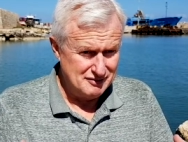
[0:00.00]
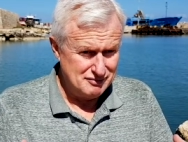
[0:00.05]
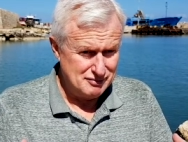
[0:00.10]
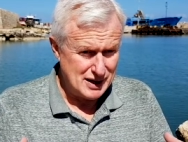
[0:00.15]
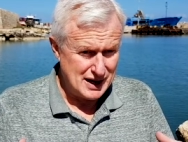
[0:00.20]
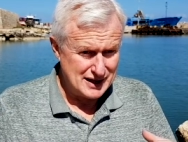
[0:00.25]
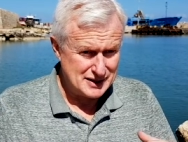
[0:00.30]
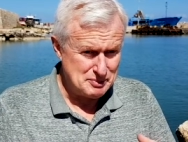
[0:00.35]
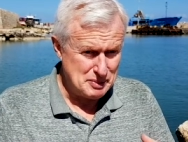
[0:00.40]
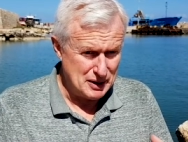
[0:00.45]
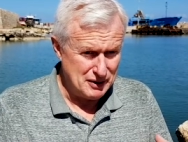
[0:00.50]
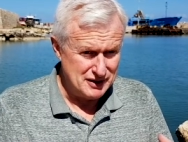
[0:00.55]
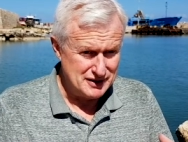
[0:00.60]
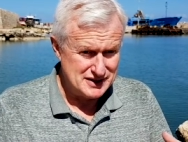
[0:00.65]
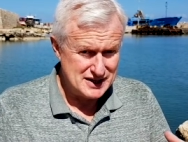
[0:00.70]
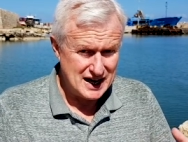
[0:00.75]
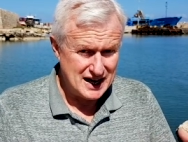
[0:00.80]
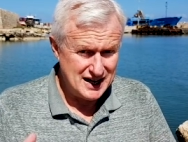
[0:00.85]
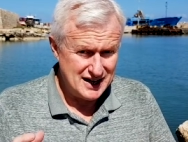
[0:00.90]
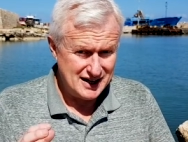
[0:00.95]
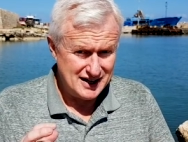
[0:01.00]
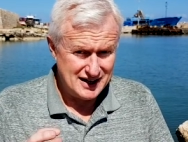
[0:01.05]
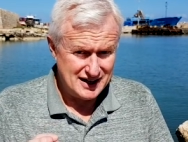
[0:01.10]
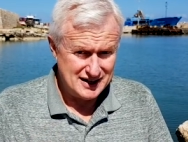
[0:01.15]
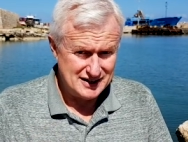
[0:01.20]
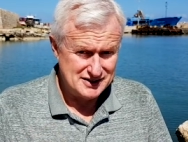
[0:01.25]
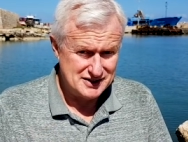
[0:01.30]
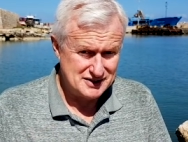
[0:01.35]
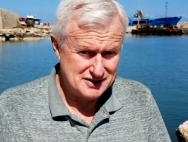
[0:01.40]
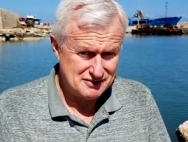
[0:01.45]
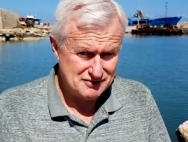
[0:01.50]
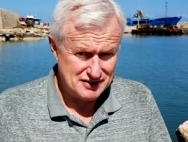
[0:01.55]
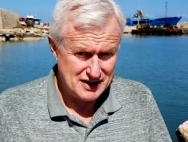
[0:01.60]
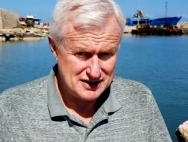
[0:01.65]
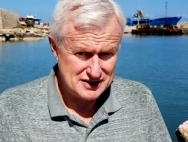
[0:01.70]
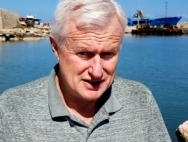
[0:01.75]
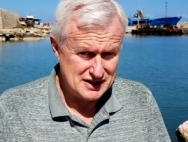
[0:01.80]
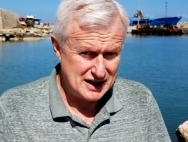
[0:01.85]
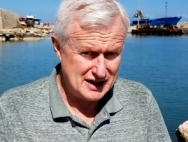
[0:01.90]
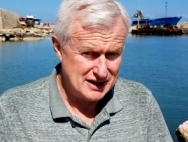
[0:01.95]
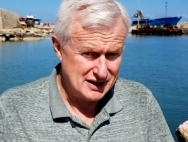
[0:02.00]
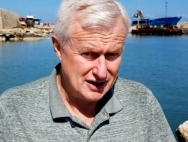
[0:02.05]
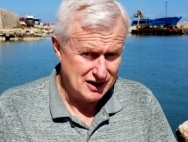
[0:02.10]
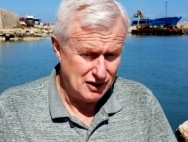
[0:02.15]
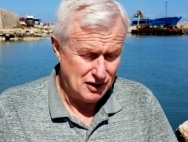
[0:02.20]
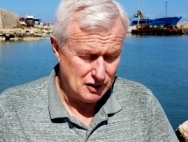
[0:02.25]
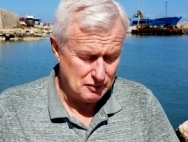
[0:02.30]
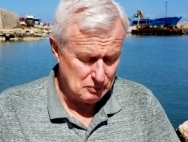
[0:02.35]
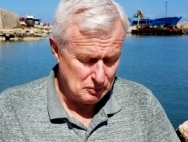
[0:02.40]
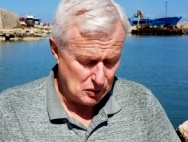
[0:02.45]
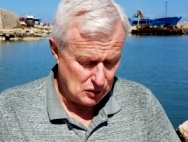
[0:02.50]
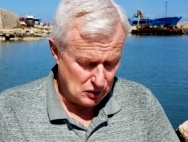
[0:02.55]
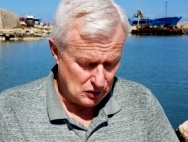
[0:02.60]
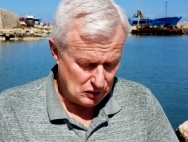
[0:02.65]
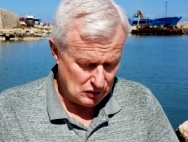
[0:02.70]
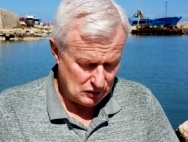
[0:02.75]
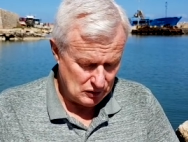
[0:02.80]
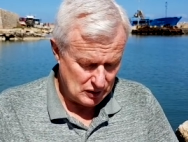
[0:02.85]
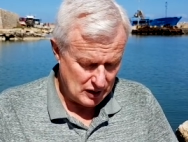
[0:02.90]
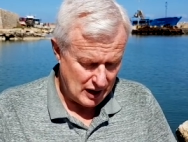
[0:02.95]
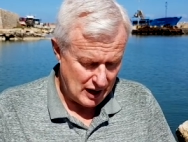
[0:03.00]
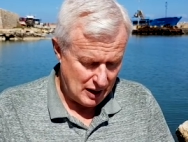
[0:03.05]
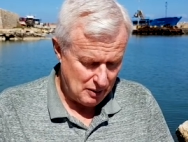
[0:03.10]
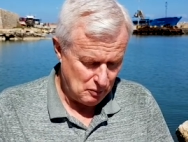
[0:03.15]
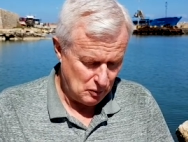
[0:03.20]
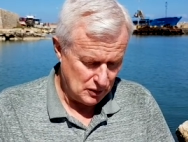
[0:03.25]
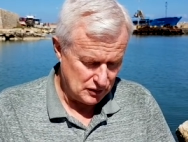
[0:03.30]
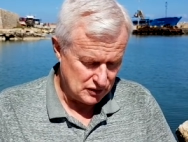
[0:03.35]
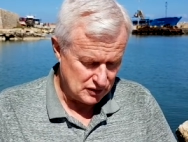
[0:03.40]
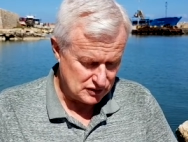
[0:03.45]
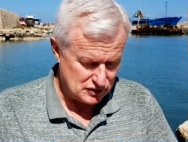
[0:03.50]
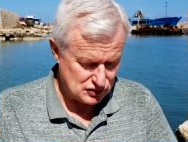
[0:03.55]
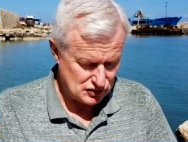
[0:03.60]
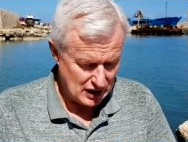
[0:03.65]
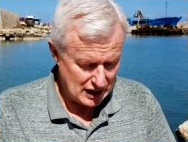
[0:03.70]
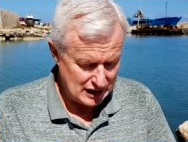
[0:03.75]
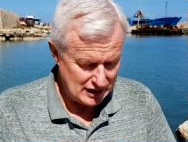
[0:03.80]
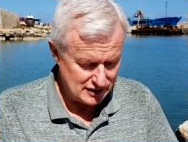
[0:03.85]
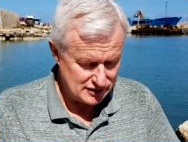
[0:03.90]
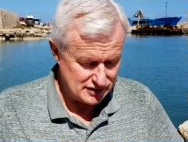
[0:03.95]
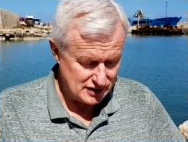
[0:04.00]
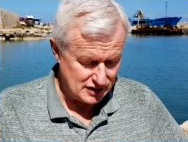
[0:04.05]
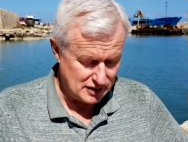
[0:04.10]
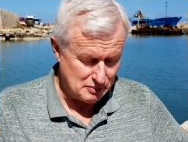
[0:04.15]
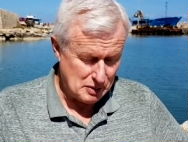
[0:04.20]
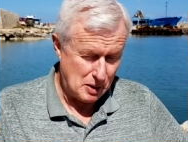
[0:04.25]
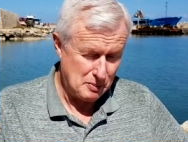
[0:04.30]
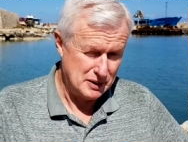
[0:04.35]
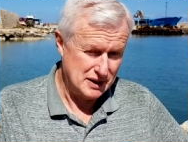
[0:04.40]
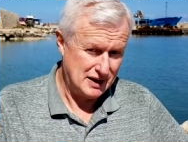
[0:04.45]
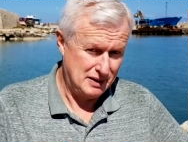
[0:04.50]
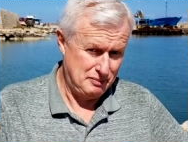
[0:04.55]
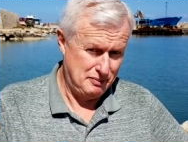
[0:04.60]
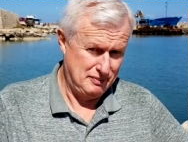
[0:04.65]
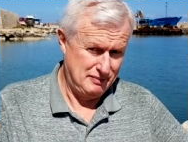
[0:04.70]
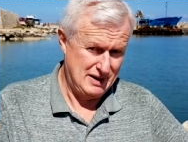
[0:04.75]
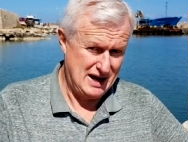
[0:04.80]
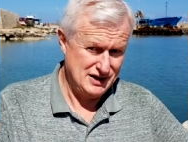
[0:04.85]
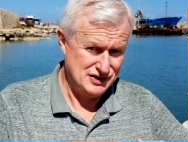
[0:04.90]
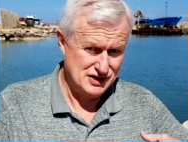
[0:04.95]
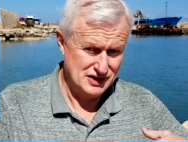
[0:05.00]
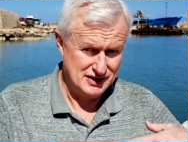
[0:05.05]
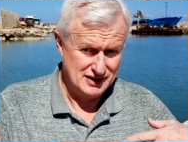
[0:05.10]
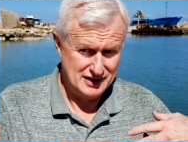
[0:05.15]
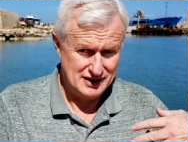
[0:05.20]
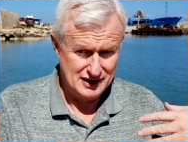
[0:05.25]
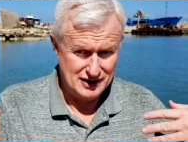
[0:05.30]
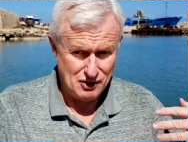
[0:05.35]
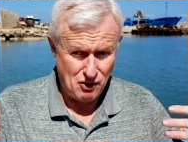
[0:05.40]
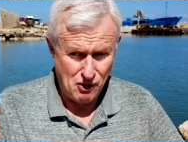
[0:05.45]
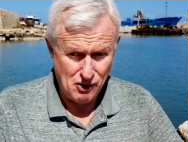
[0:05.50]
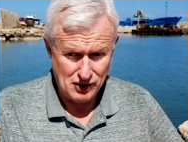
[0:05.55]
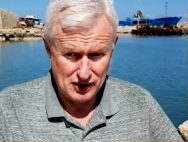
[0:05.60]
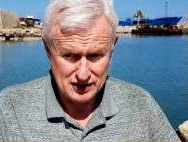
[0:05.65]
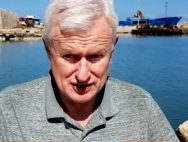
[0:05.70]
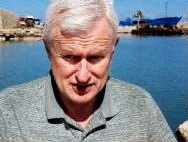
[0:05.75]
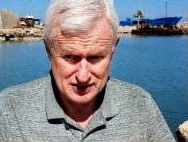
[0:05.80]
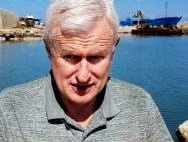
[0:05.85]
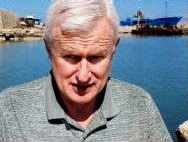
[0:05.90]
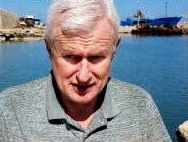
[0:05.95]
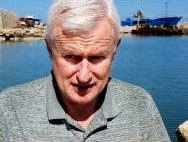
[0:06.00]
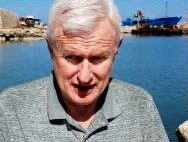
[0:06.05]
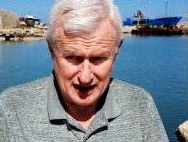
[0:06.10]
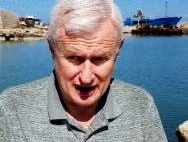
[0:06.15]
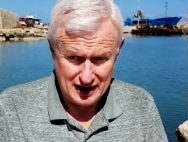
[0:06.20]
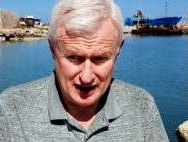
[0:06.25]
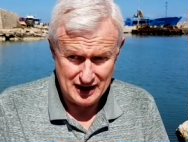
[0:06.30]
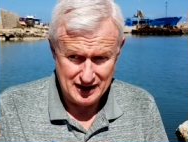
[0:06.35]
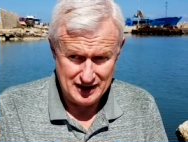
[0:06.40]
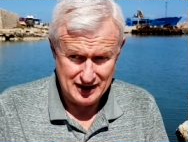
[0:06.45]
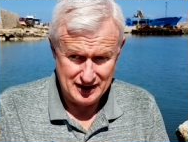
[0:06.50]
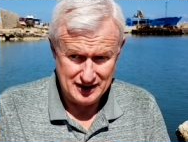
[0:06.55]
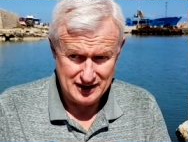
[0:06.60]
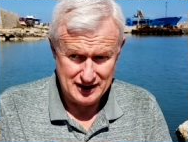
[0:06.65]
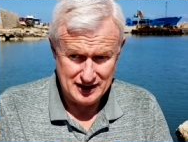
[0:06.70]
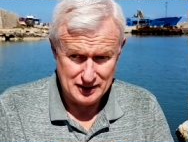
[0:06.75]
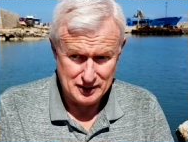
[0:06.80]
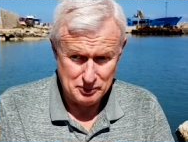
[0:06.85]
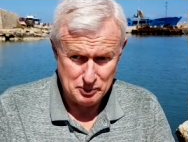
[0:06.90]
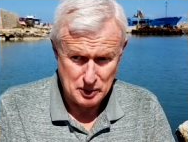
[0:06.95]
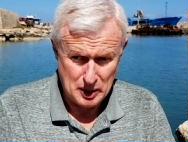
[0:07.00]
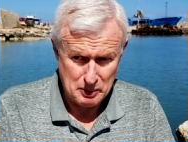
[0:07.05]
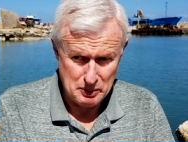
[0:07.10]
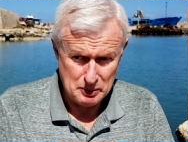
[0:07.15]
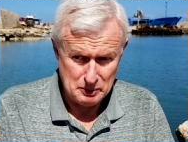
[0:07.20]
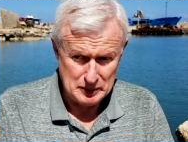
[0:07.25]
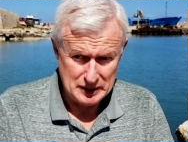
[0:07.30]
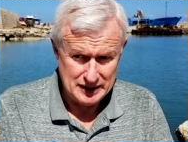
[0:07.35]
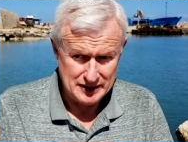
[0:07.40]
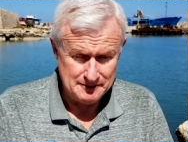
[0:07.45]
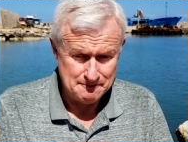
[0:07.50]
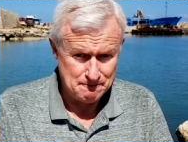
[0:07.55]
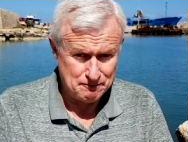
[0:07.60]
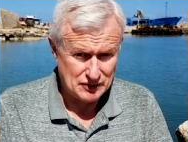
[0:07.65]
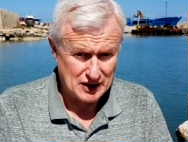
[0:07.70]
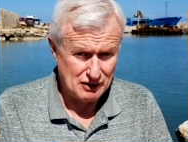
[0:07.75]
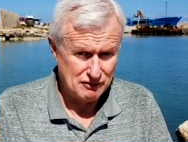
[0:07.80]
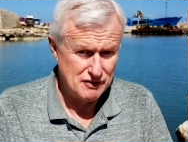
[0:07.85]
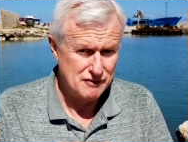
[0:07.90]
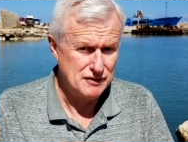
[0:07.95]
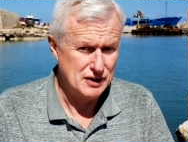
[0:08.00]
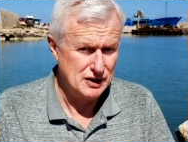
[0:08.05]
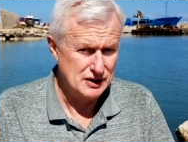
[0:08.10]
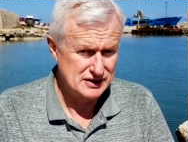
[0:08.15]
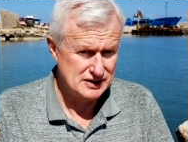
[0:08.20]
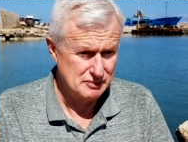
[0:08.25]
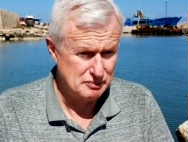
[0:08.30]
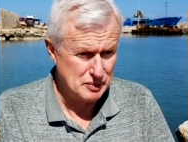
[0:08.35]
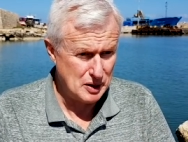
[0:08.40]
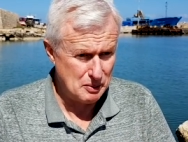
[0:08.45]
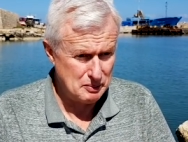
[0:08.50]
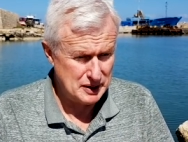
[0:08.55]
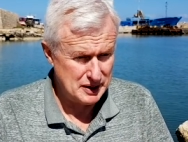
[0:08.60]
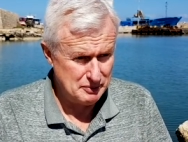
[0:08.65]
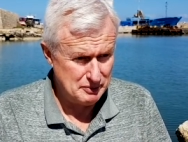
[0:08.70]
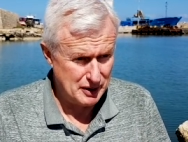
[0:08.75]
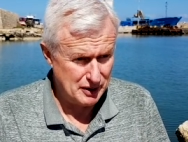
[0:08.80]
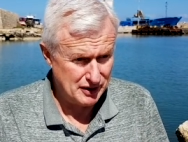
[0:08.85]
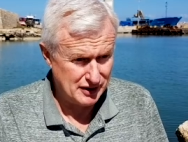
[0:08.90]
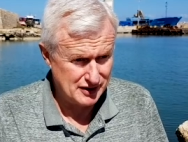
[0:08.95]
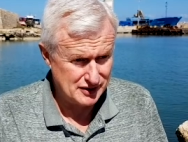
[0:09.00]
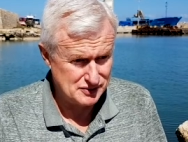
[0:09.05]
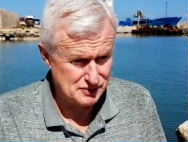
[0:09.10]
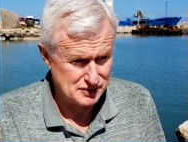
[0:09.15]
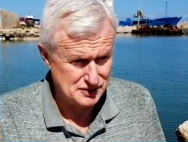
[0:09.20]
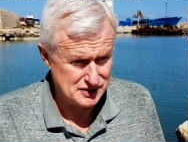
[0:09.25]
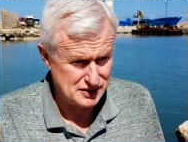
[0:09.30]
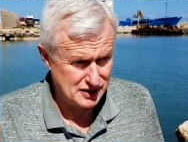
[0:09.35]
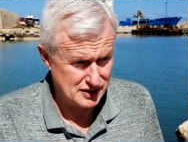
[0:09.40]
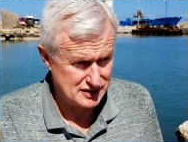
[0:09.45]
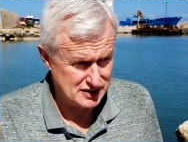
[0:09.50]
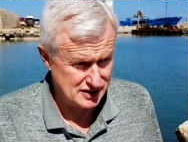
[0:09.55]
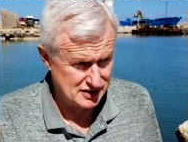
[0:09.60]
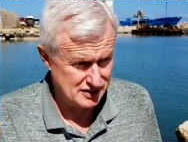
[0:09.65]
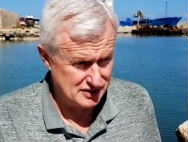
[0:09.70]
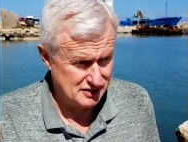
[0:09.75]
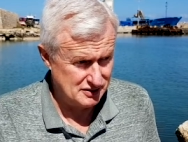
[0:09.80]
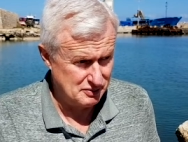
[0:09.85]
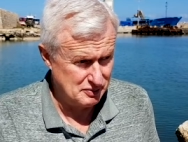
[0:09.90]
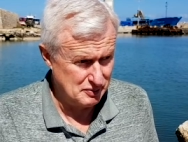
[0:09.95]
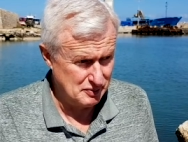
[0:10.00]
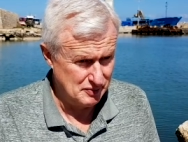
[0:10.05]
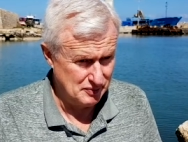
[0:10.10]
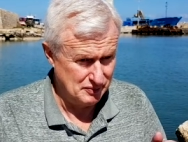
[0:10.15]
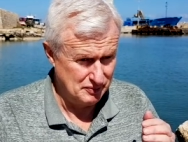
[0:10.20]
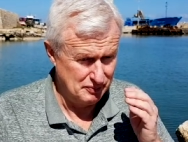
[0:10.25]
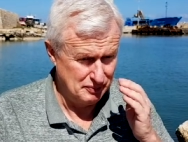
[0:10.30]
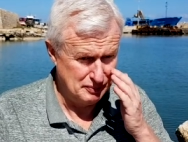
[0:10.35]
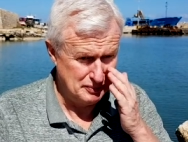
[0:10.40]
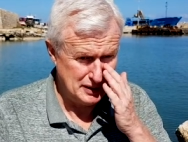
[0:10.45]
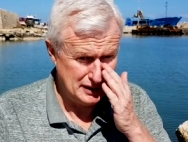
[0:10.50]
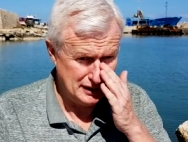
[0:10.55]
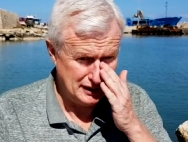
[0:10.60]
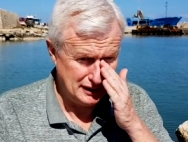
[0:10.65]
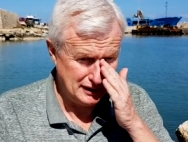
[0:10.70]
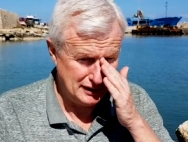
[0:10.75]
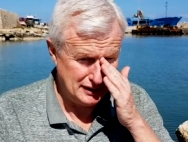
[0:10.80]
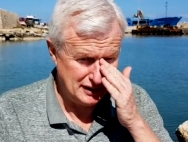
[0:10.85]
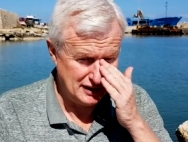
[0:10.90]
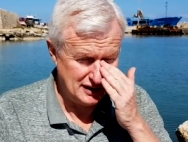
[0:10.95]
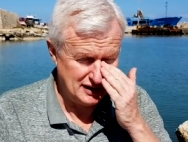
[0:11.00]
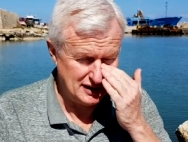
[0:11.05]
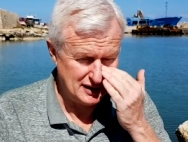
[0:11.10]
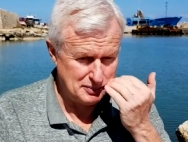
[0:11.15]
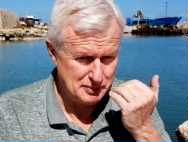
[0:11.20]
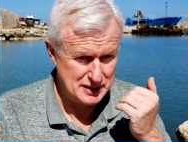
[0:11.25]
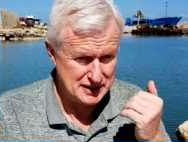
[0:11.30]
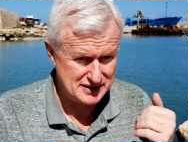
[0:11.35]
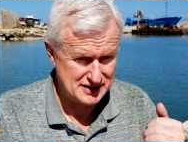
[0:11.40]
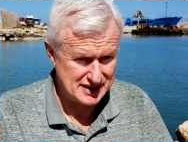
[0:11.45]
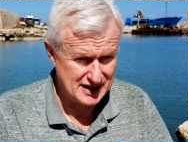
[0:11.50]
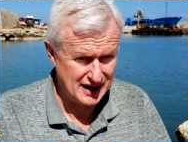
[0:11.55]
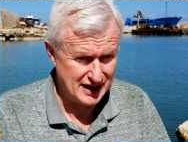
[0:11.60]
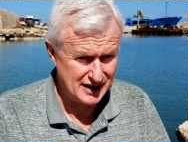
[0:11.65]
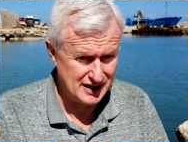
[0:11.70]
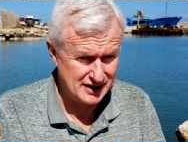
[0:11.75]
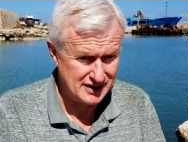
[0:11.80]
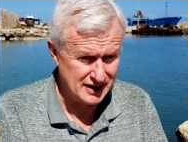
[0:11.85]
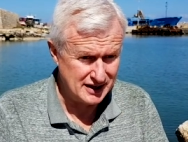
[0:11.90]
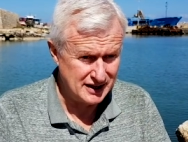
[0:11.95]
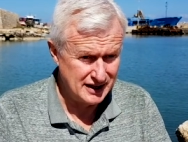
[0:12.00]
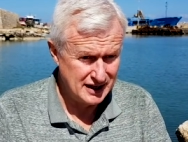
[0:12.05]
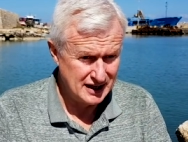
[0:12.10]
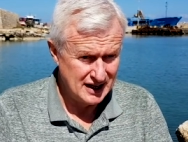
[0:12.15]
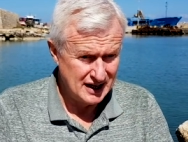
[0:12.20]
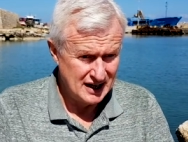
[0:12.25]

my experience here is resonating a lot more um, with Australians at the moment. I imagine that in August uh, it'll probably reverse and probably Americans will start to be a little bit scared and a